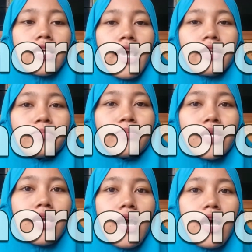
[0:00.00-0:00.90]
can
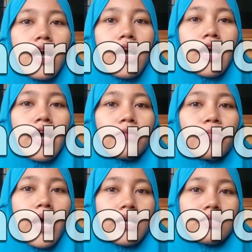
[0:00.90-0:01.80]
help
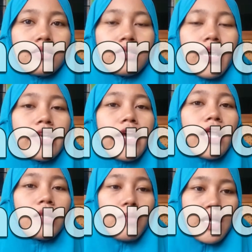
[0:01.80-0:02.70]
us
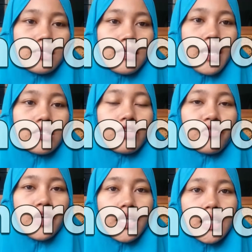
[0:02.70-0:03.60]

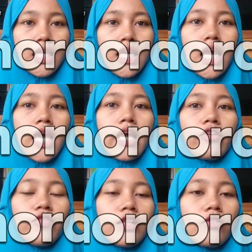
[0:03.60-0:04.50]
scientifically
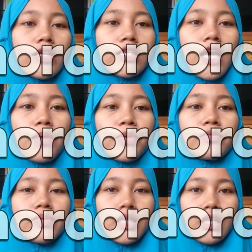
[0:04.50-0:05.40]
evaluate common
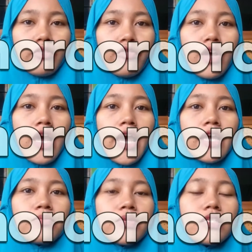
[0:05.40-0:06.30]
belief
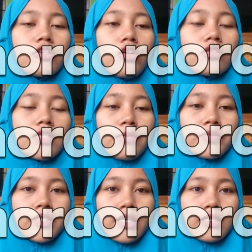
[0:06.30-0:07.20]
and
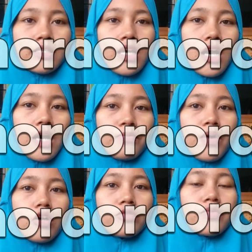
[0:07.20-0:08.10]
misconception
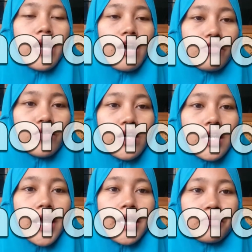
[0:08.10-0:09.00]
about
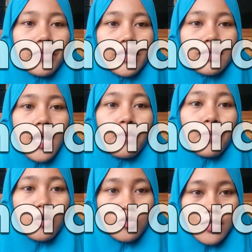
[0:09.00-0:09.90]
behavior and mental
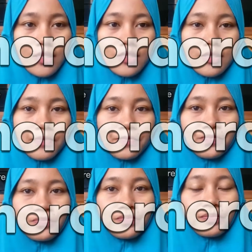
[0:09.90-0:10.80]
process.
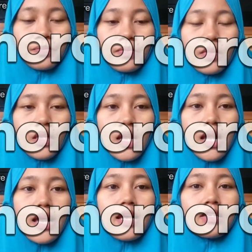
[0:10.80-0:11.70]

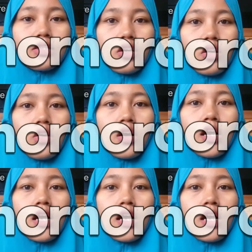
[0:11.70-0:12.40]
So